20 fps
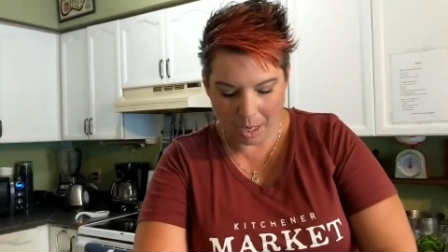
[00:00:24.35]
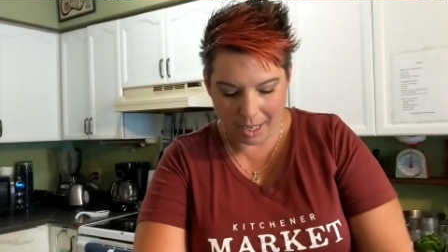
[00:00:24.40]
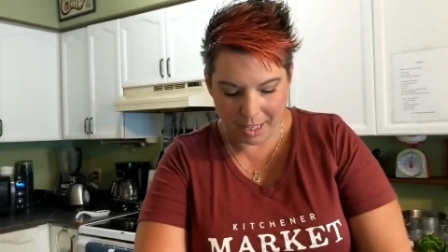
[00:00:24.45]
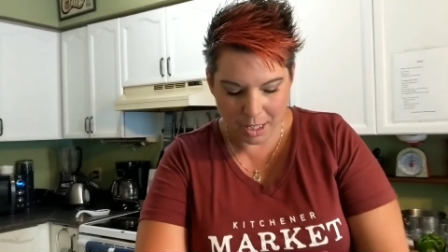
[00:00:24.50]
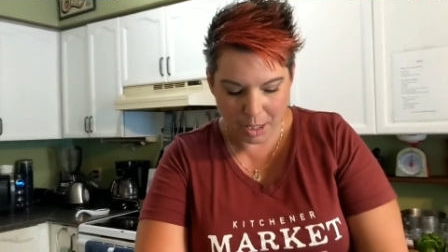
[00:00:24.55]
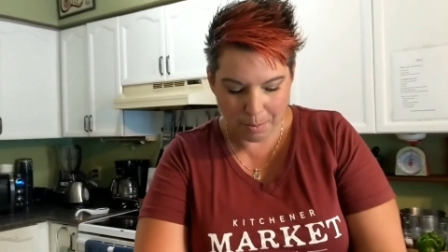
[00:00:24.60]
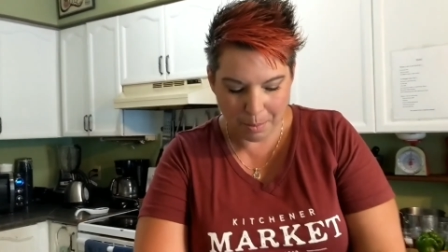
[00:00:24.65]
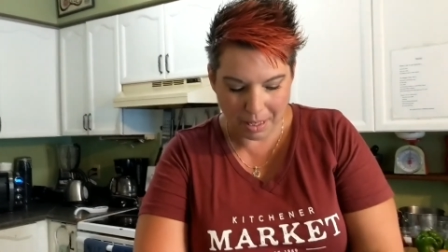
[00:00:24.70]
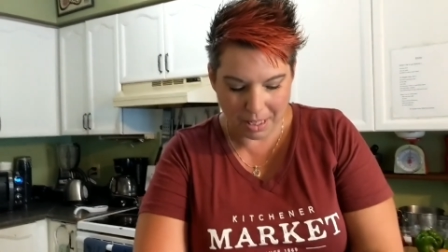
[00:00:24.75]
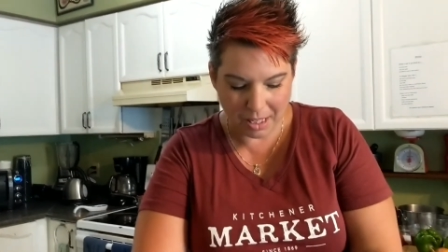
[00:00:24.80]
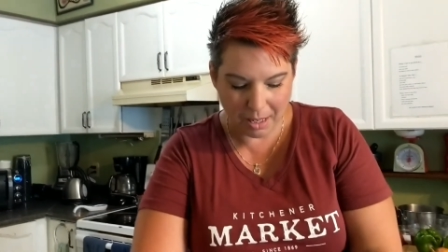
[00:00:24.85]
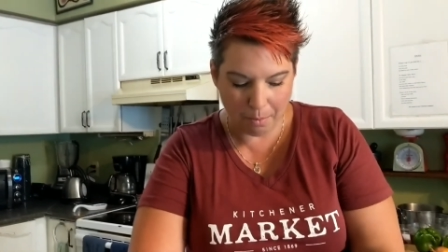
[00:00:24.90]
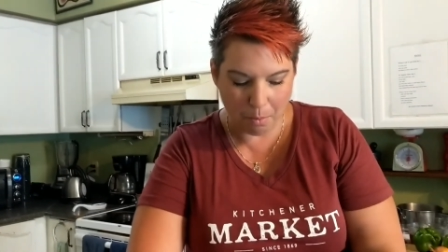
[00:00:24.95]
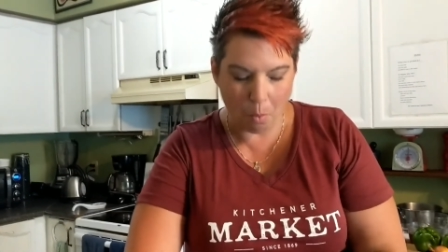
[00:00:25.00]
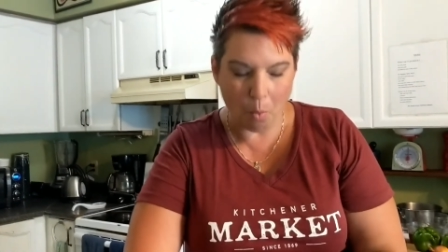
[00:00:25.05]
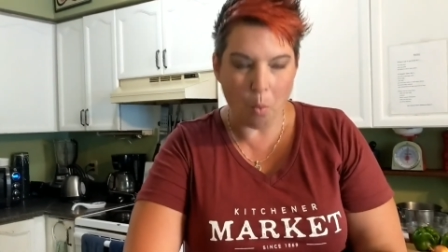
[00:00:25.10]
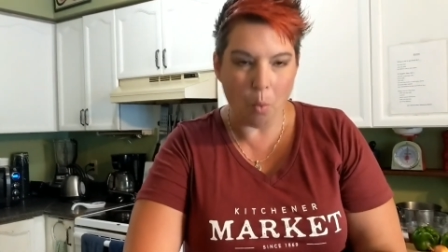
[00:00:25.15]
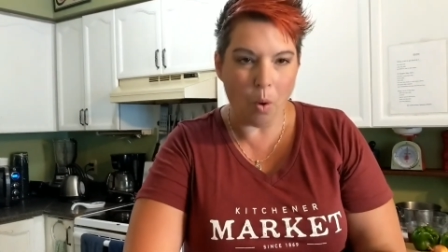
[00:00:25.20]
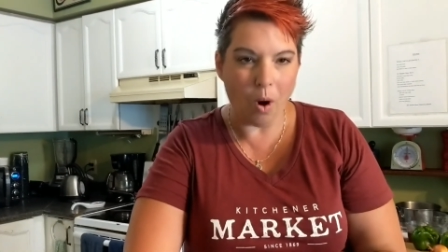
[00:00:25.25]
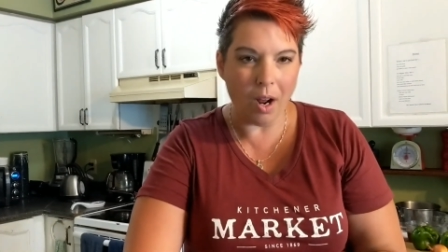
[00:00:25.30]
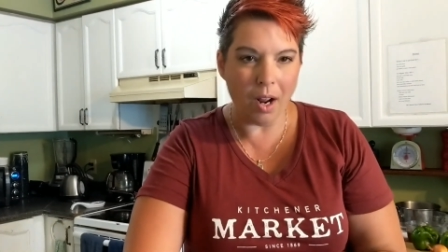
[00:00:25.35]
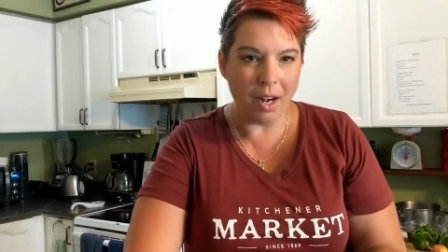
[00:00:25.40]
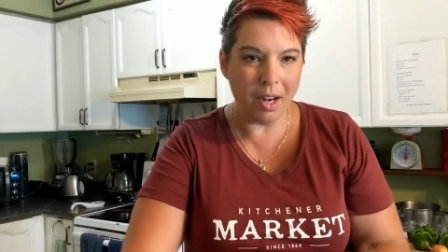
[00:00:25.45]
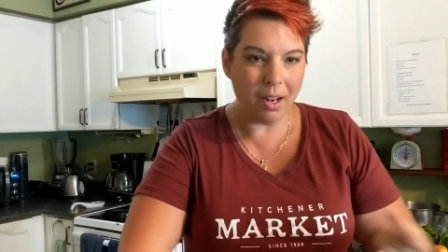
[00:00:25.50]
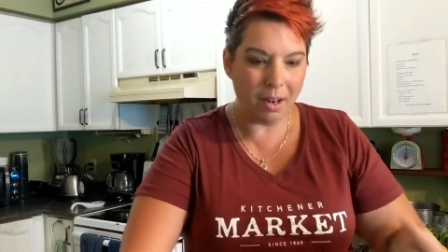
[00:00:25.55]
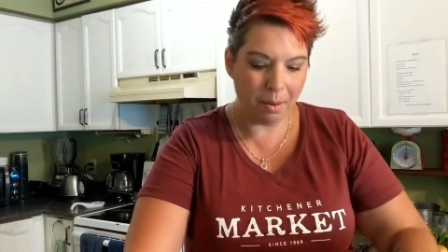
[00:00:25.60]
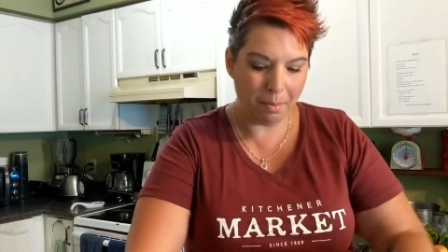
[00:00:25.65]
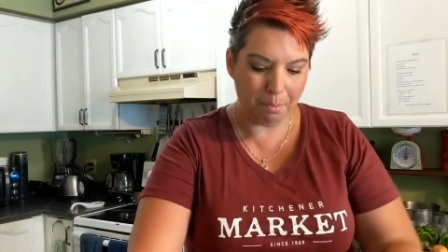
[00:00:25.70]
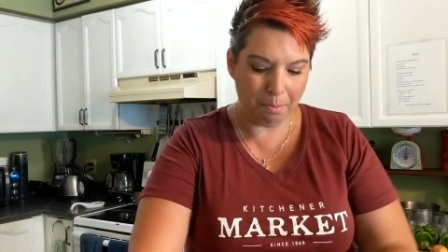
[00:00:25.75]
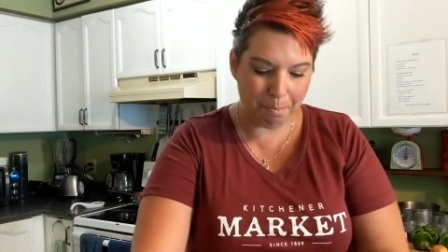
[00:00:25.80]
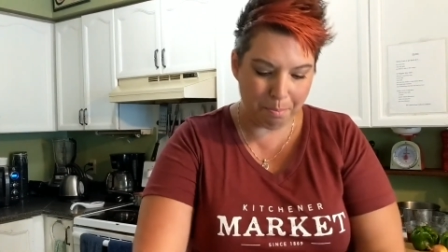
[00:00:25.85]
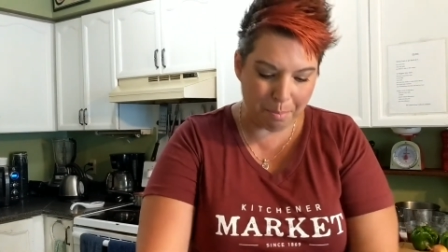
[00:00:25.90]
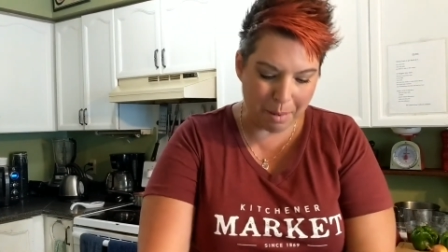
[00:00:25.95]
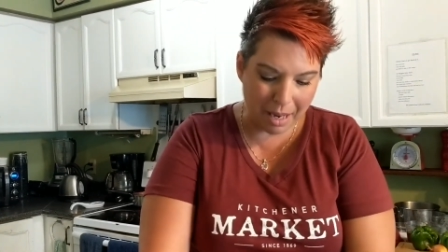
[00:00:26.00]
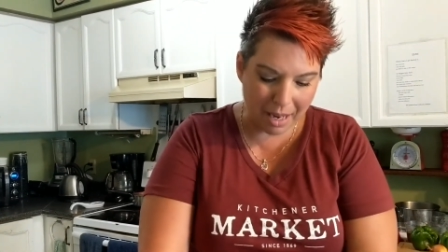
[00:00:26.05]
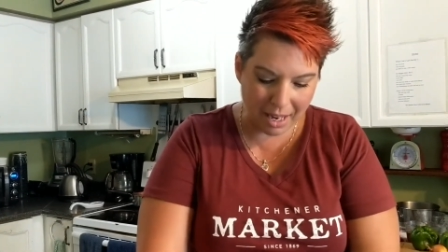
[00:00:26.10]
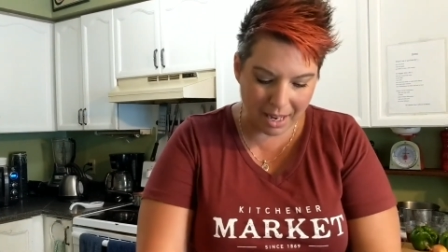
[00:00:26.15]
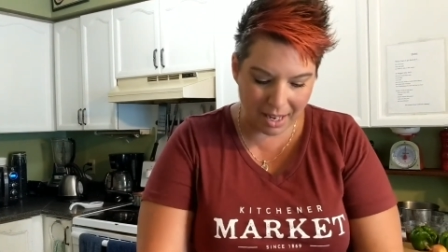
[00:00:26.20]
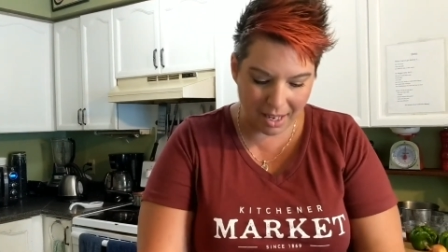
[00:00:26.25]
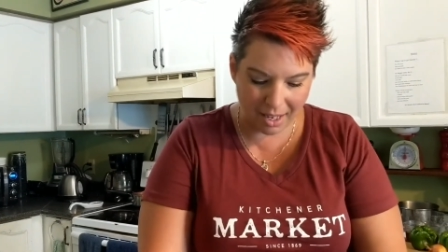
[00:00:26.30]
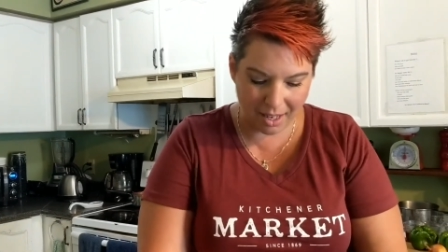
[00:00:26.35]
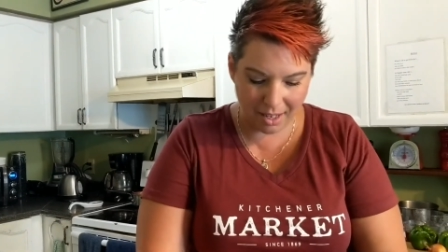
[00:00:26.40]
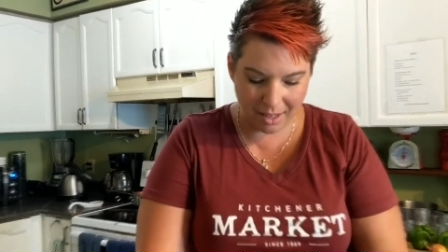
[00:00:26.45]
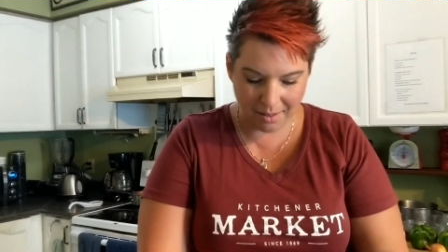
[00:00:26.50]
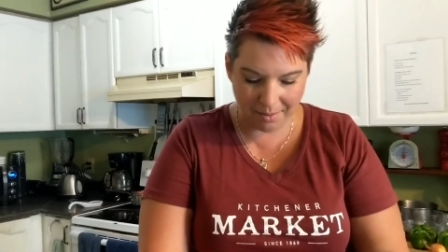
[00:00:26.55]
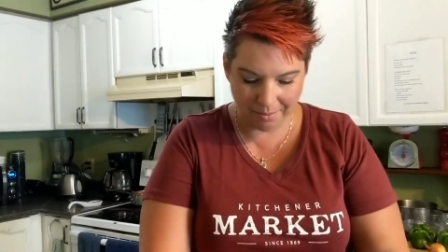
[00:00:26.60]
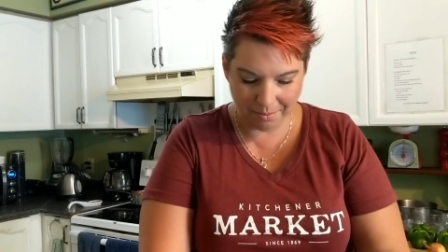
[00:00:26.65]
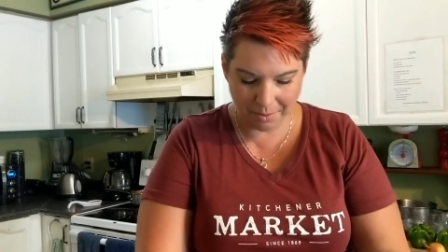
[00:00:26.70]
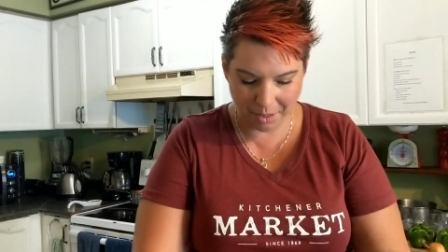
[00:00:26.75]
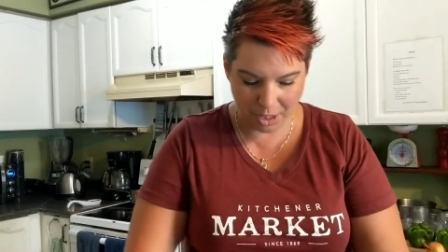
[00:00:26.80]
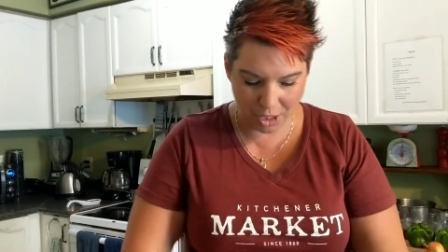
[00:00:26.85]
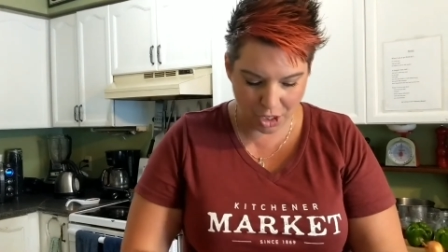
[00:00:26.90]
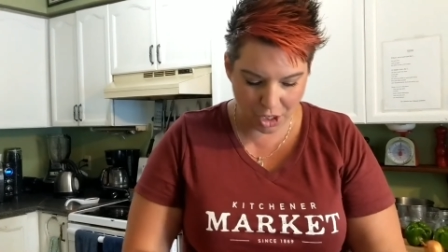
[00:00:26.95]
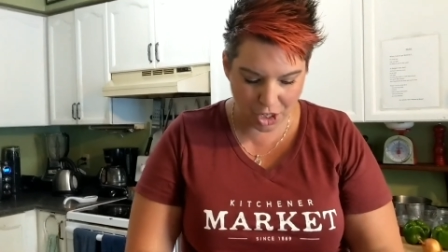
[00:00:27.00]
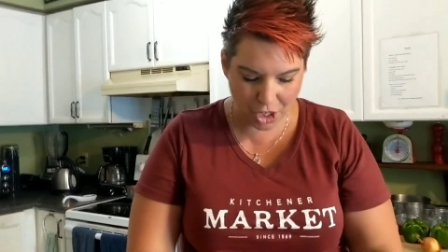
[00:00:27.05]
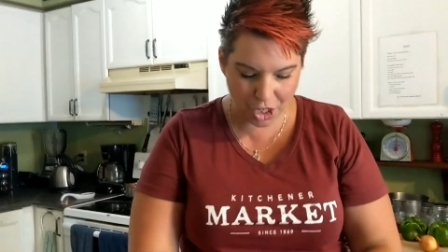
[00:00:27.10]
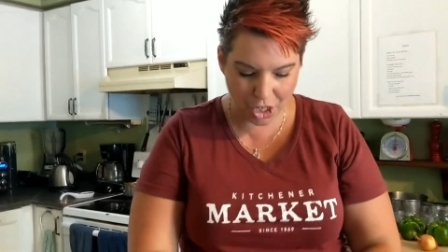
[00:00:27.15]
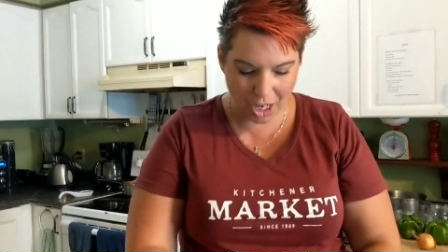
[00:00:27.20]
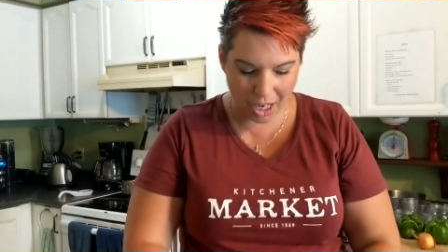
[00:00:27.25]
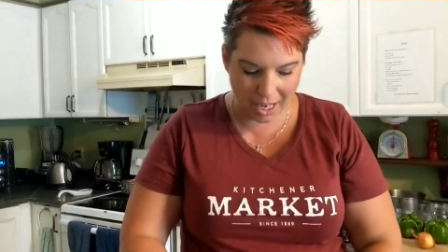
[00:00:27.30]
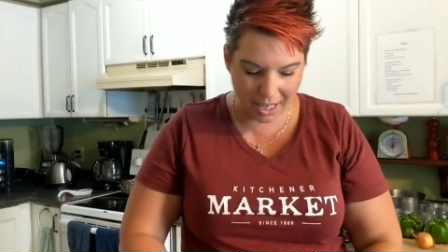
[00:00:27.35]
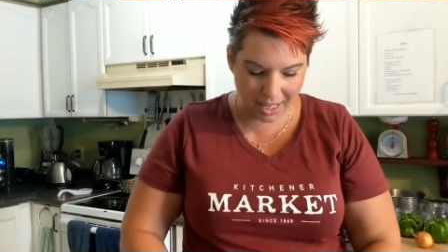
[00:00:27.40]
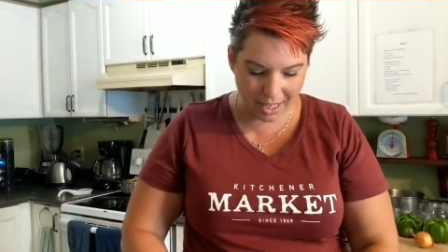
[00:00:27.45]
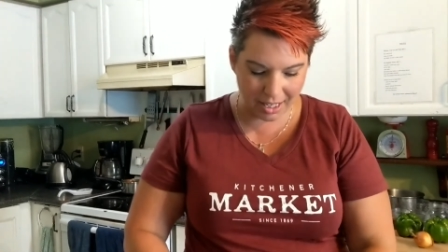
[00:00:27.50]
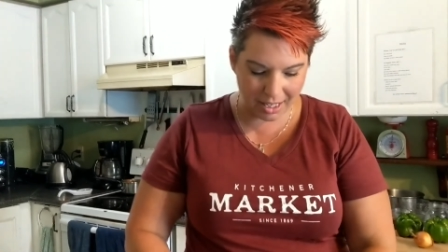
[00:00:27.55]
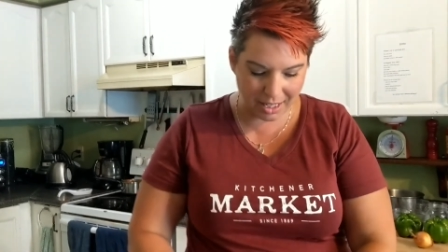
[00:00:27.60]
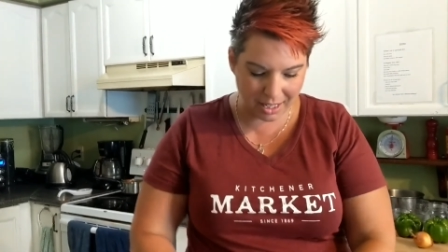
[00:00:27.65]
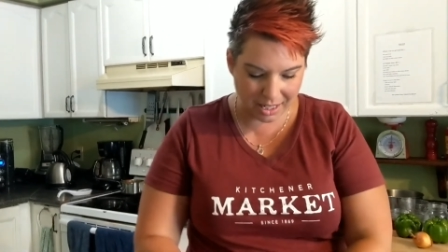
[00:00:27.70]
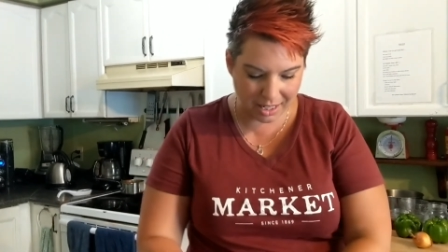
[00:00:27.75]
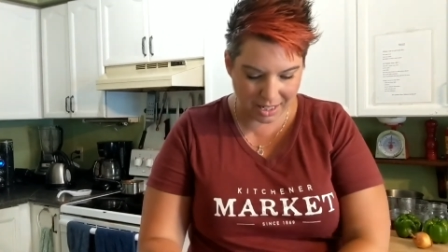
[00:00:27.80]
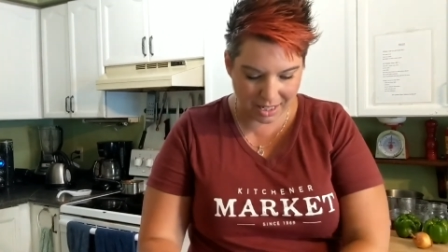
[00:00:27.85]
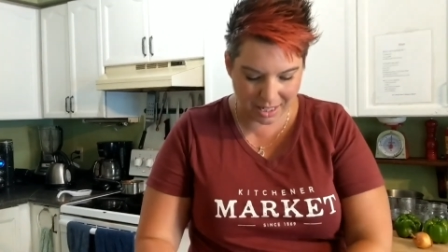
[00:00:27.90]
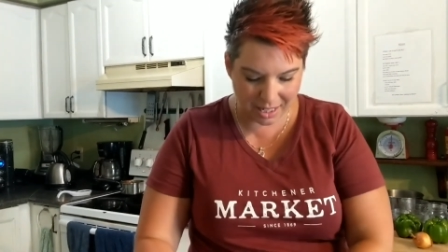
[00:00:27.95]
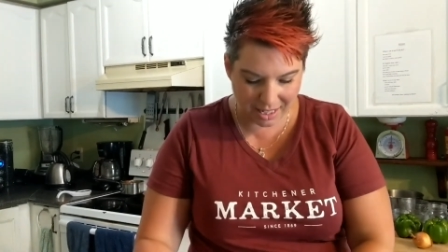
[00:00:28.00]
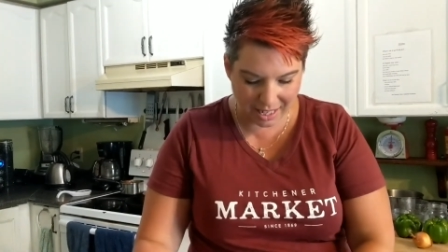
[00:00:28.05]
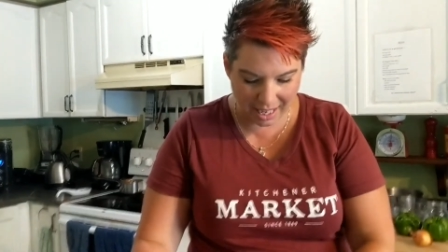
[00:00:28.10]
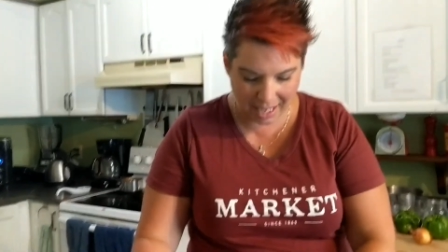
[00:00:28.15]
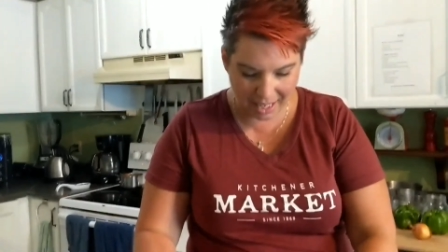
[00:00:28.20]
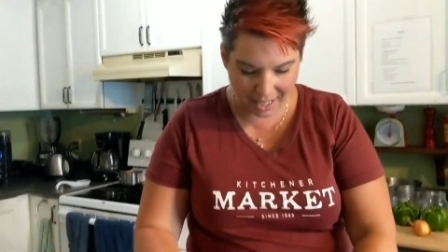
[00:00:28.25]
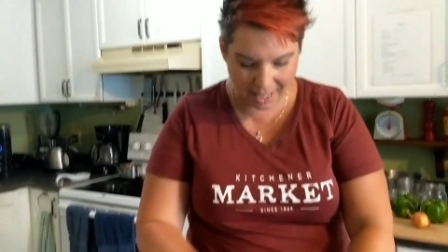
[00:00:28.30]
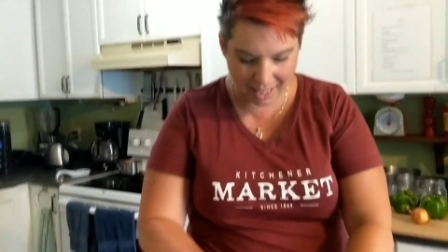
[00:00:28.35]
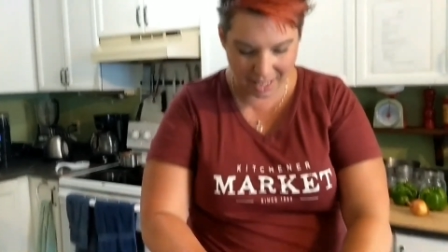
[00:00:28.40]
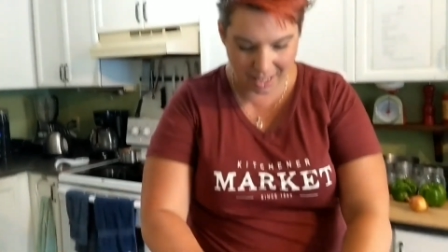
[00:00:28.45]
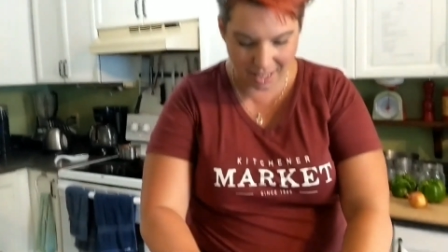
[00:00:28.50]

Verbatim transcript: I just picked up one big giant steak